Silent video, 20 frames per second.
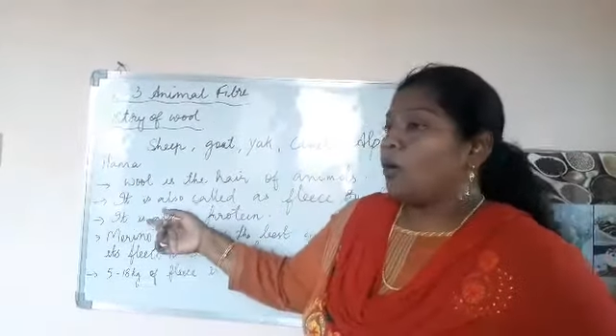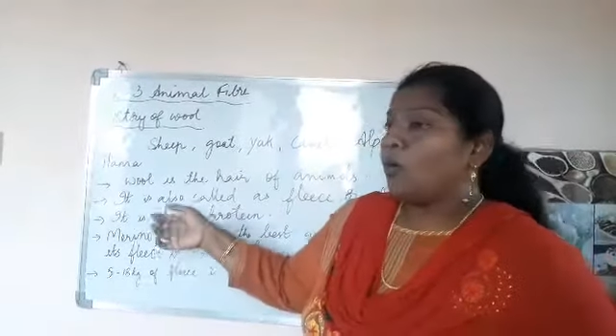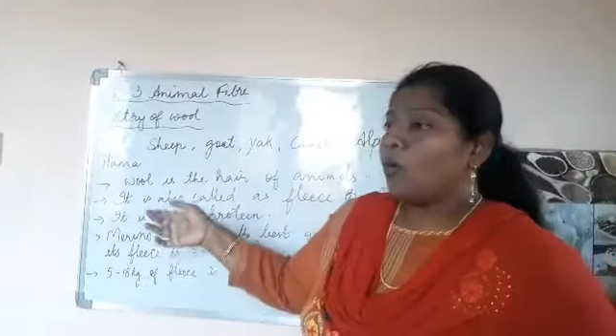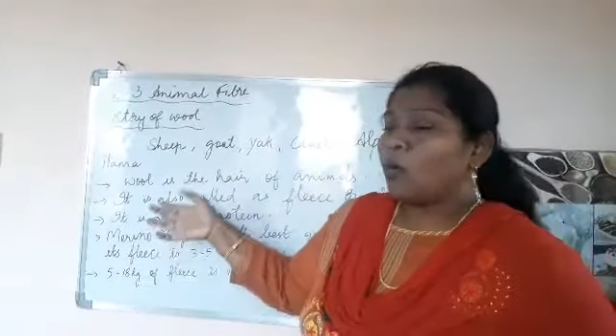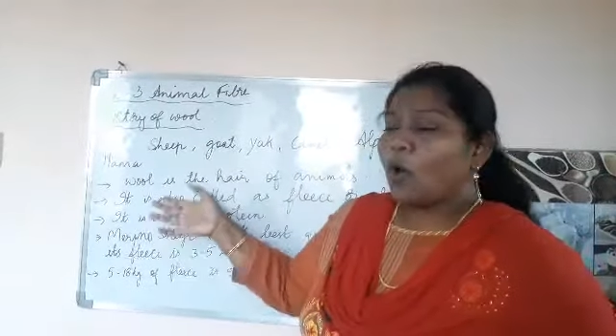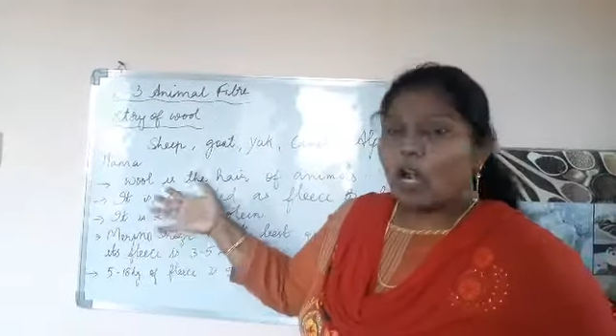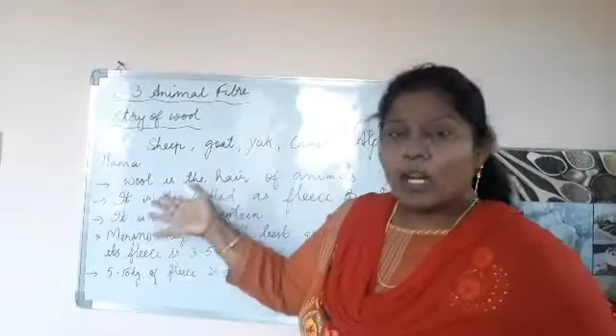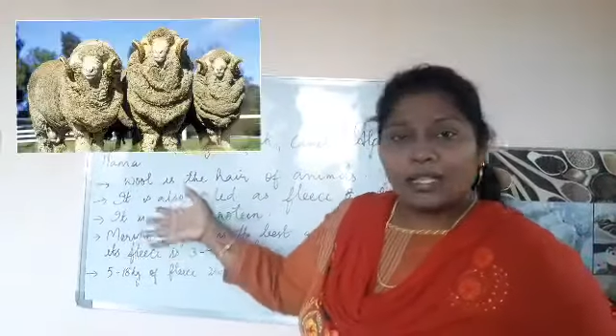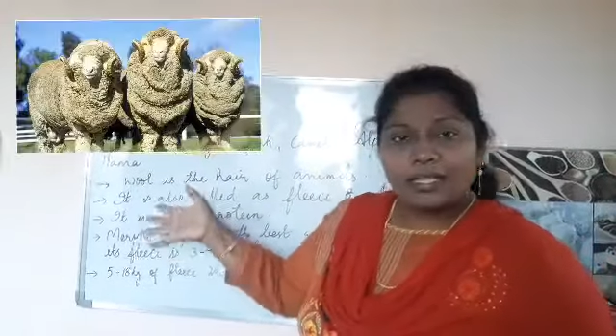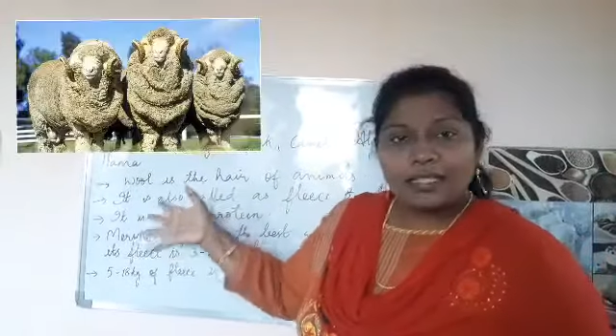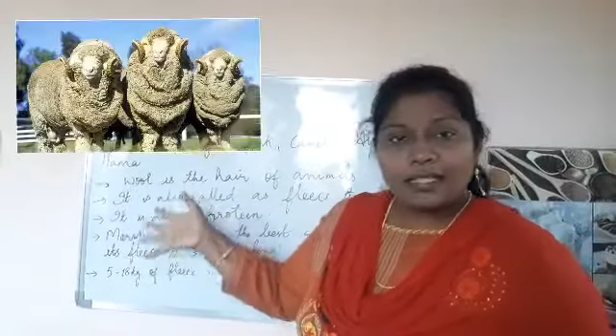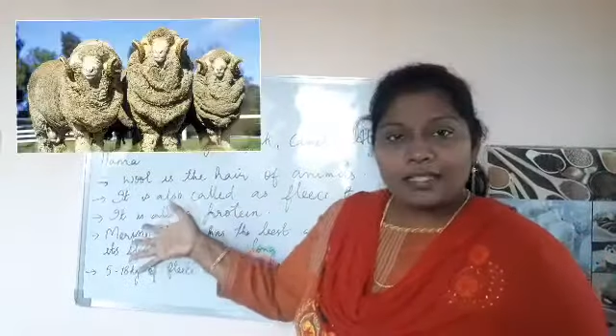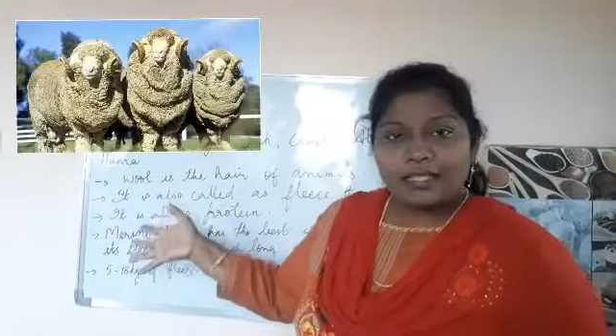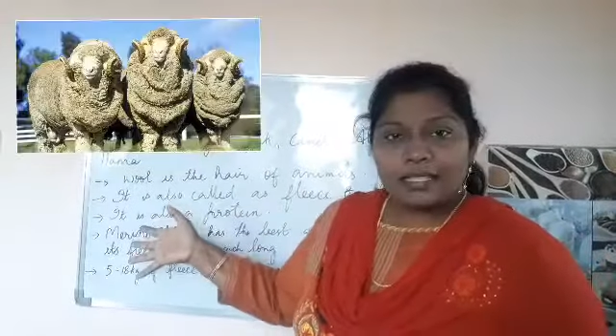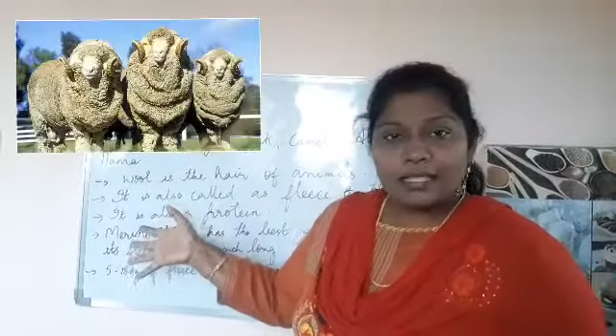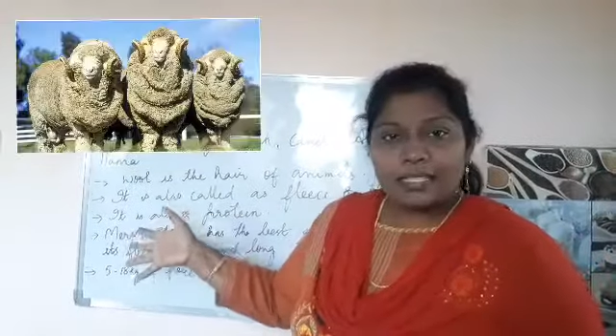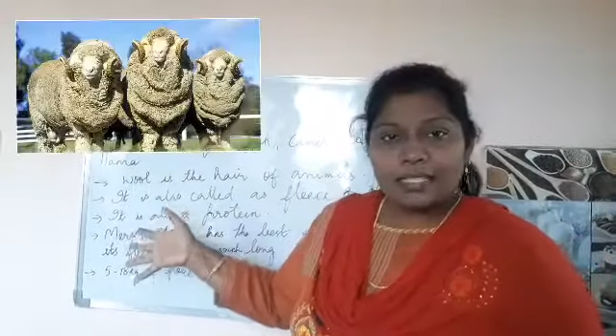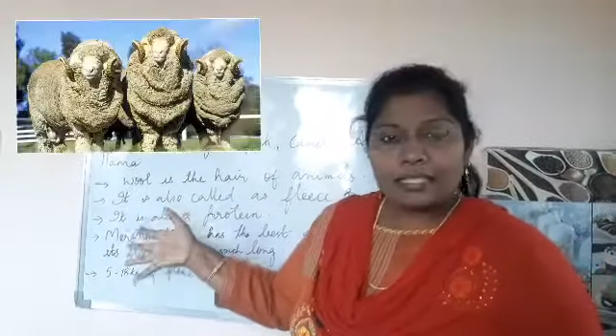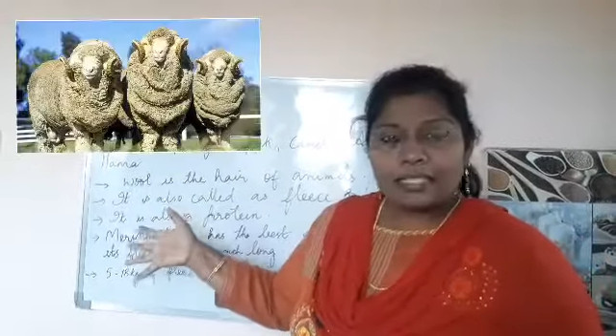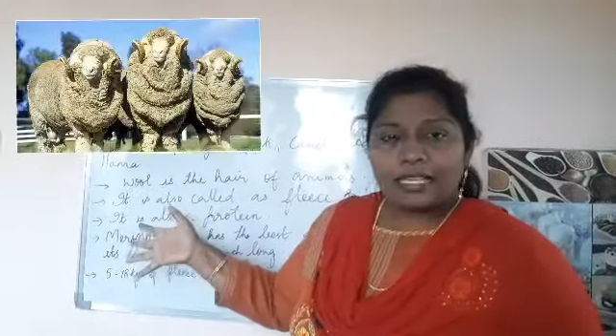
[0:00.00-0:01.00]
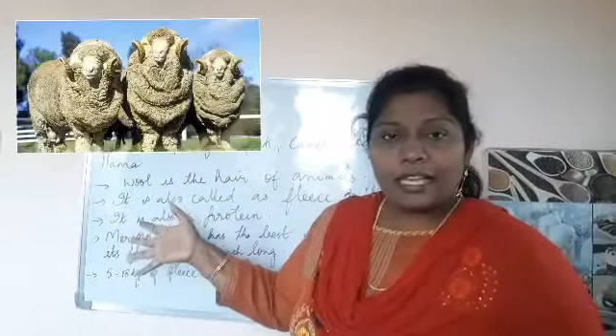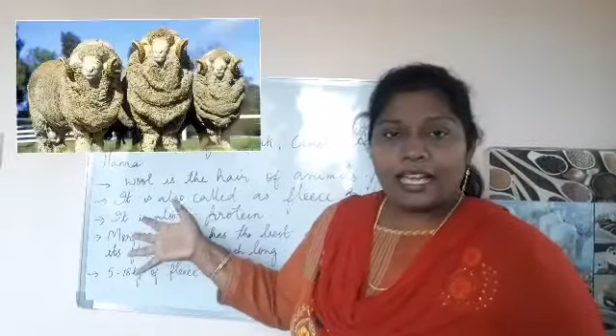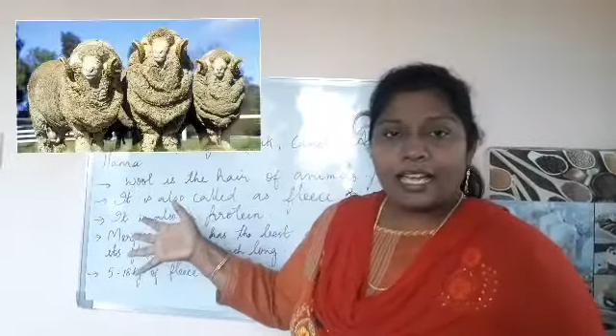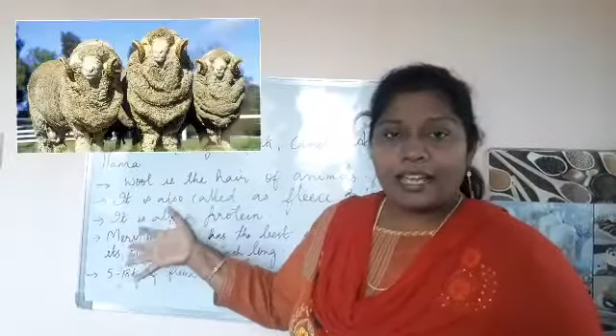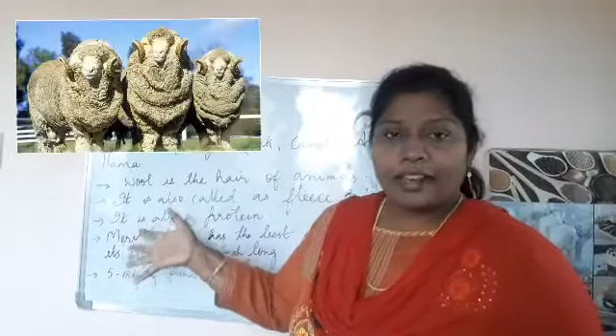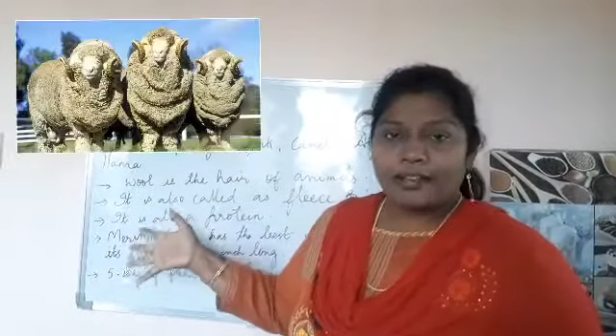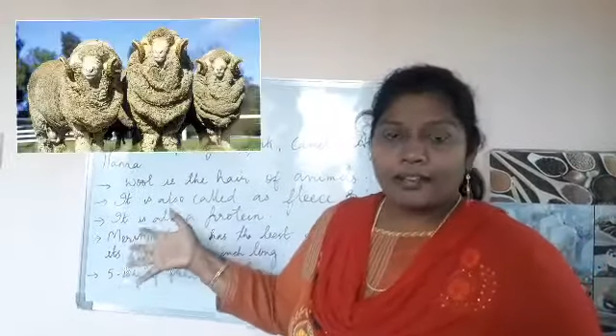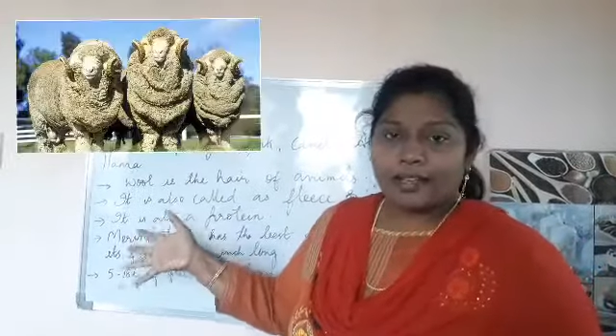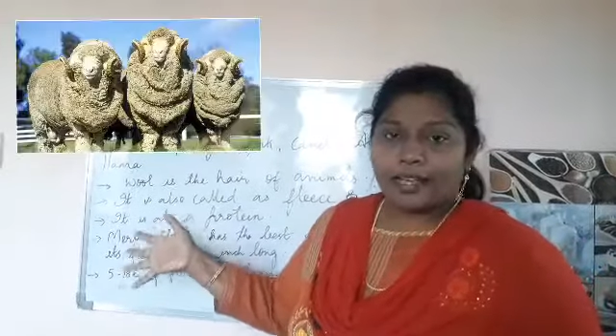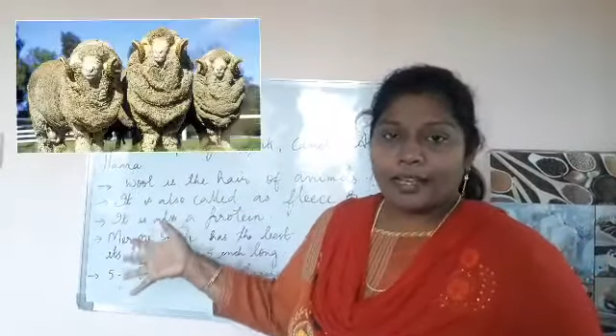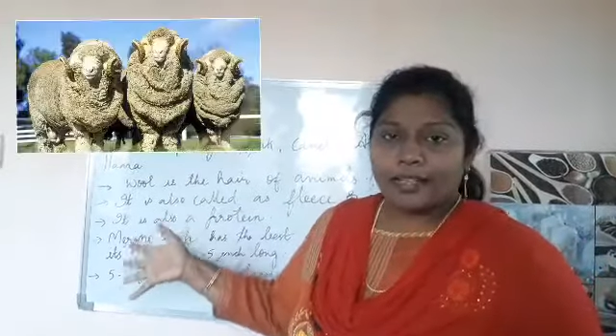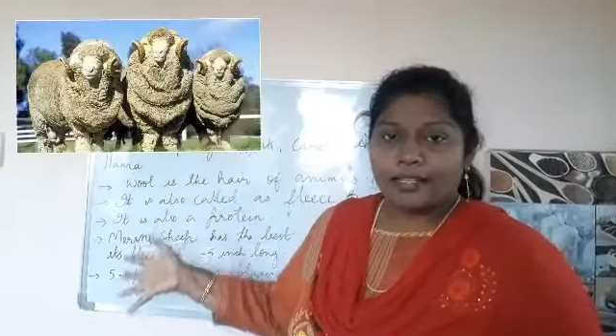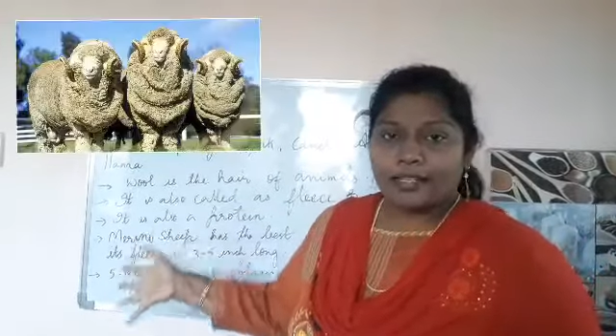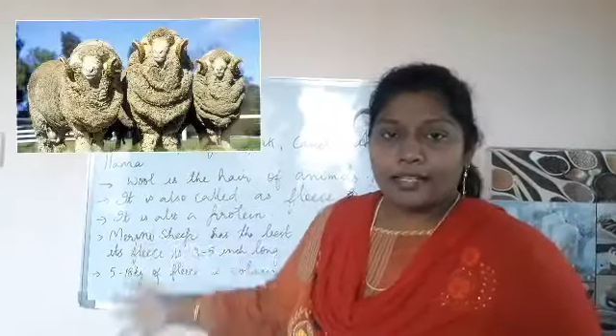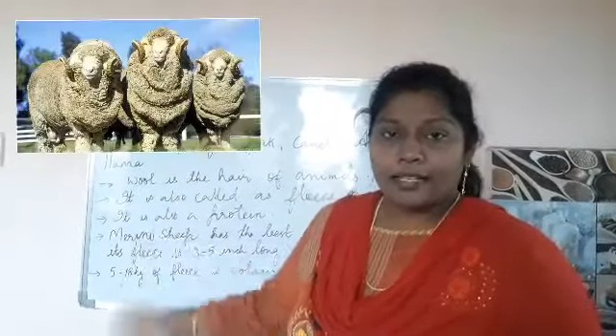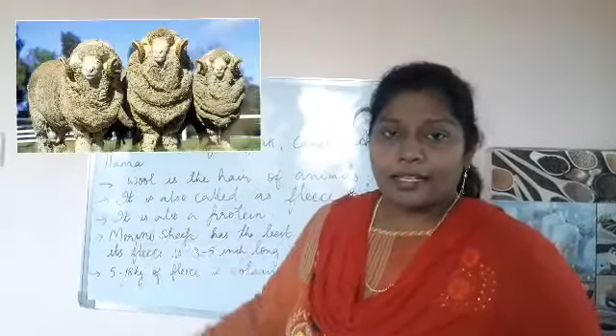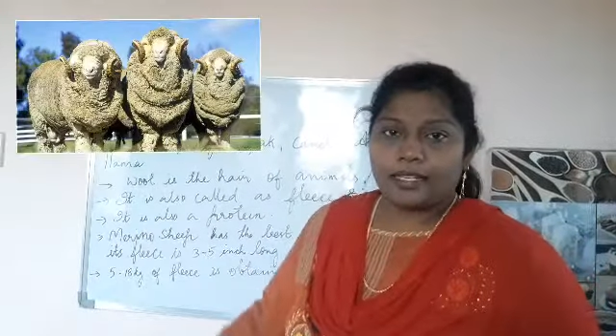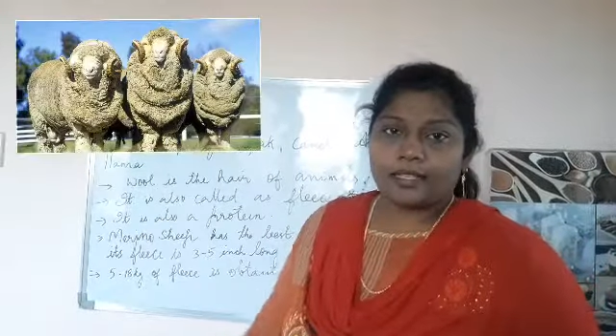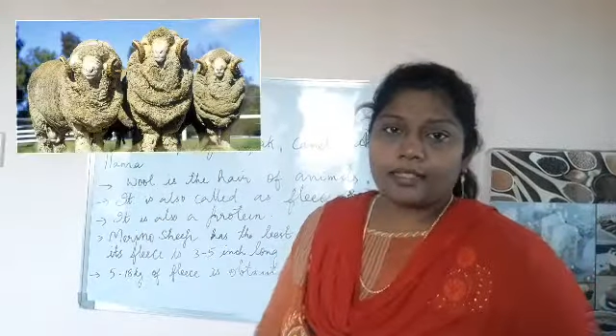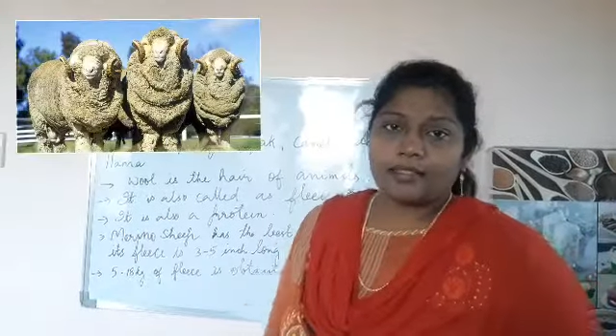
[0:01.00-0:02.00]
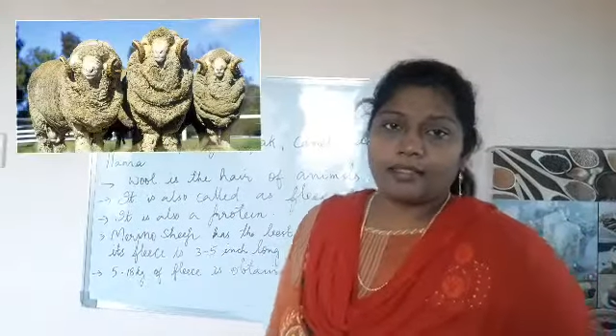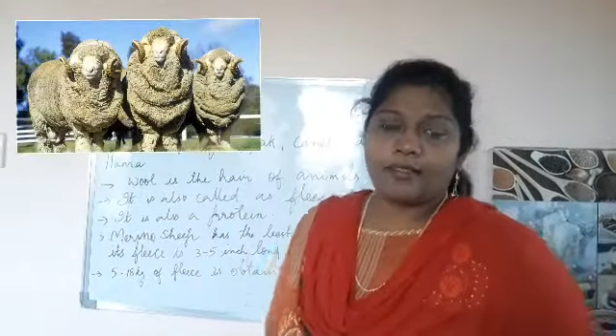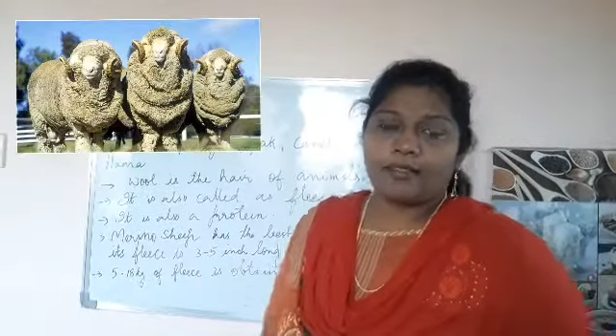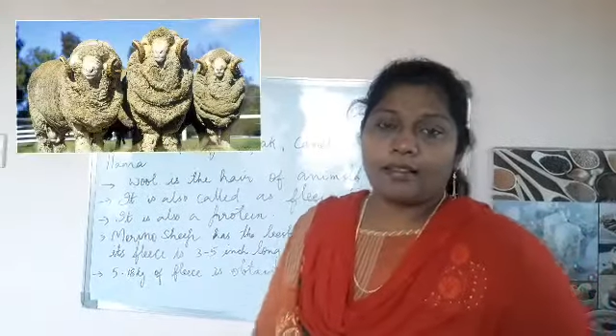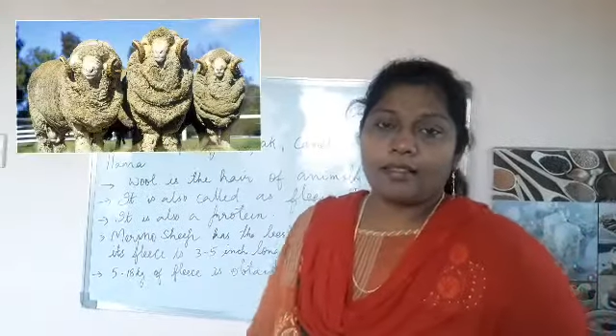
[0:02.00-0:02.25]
What is this hair contain?